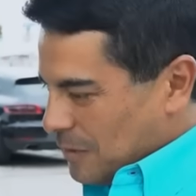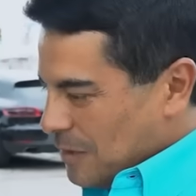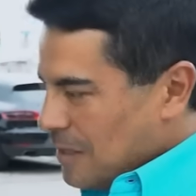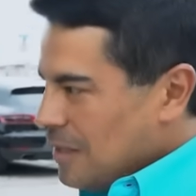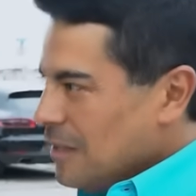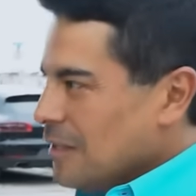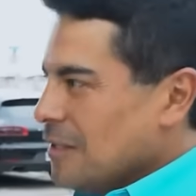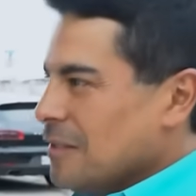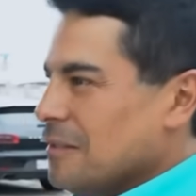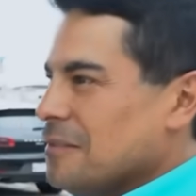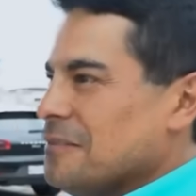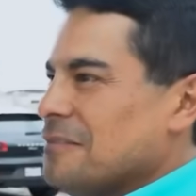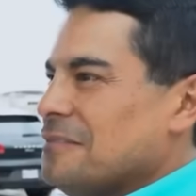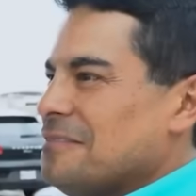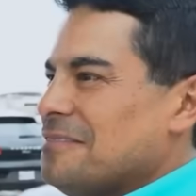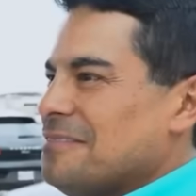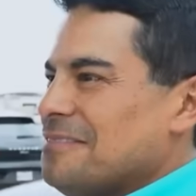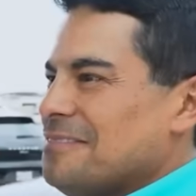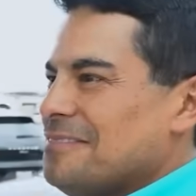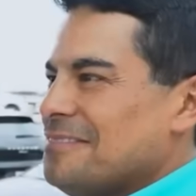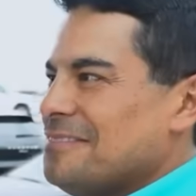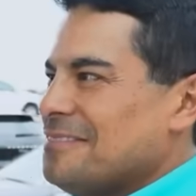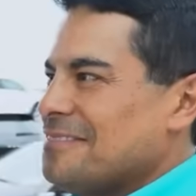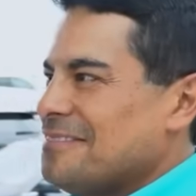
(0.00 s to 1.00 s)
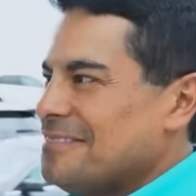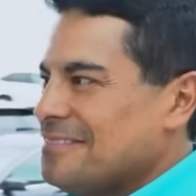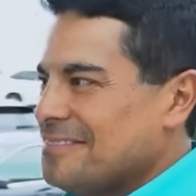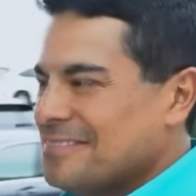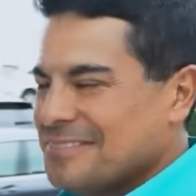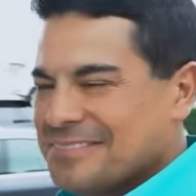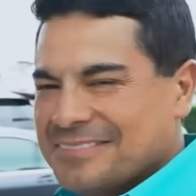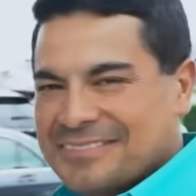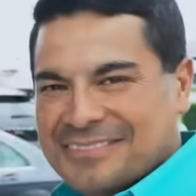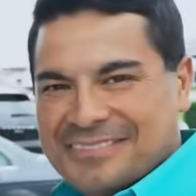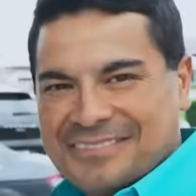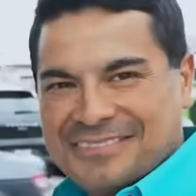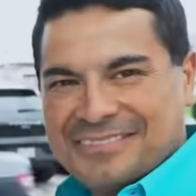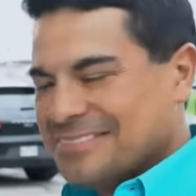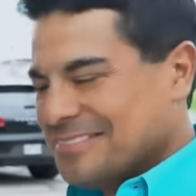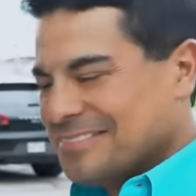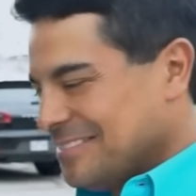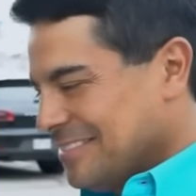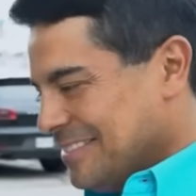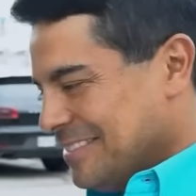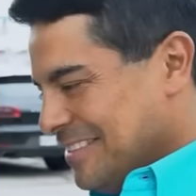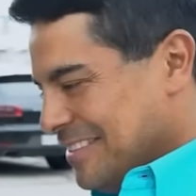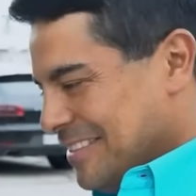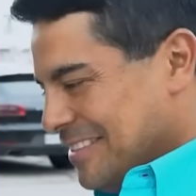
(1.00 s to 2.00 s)

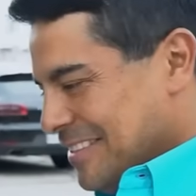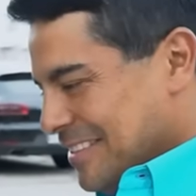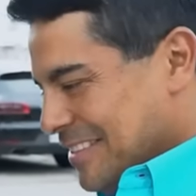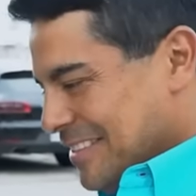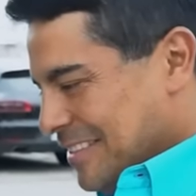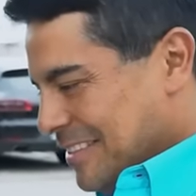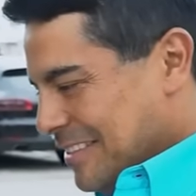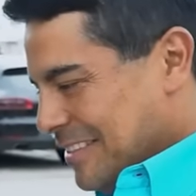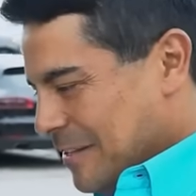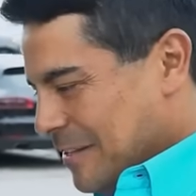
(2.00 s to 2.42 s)
No words are spoken by the person on screen.